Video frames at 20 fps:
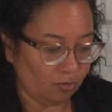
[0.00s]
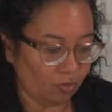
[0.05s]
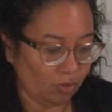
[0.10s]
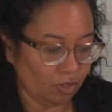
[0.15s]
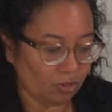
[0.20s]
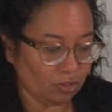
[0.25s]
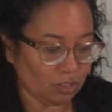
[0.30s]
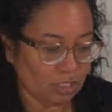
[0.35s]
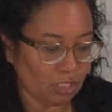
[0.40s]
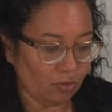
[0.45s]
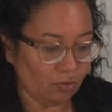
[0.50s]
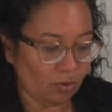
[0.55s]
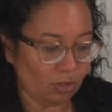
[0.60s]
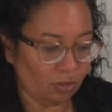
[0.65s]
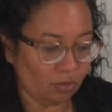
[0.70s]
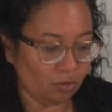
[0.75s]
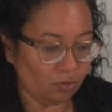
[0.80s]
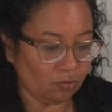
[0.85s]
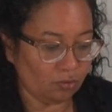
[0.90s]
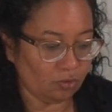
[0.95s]
Realty
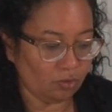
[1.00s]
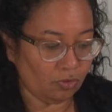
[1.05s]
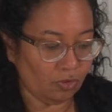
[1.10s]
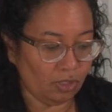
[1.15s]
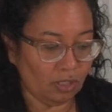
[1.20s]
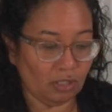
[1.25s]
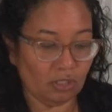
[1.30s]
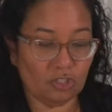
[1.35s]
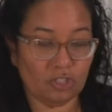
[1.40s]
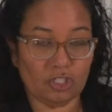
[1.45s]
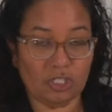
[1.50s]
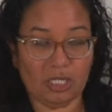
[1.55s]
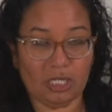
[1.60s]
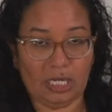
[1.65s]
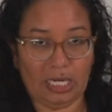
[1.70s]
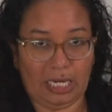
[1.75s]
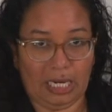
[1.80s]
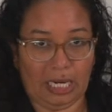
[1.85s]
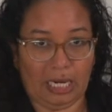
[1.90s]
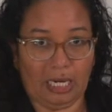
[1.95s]
ONE Group Trilogy
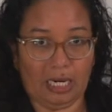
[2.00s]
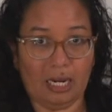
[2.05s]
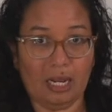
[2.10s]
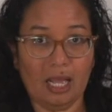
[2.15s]
Inc.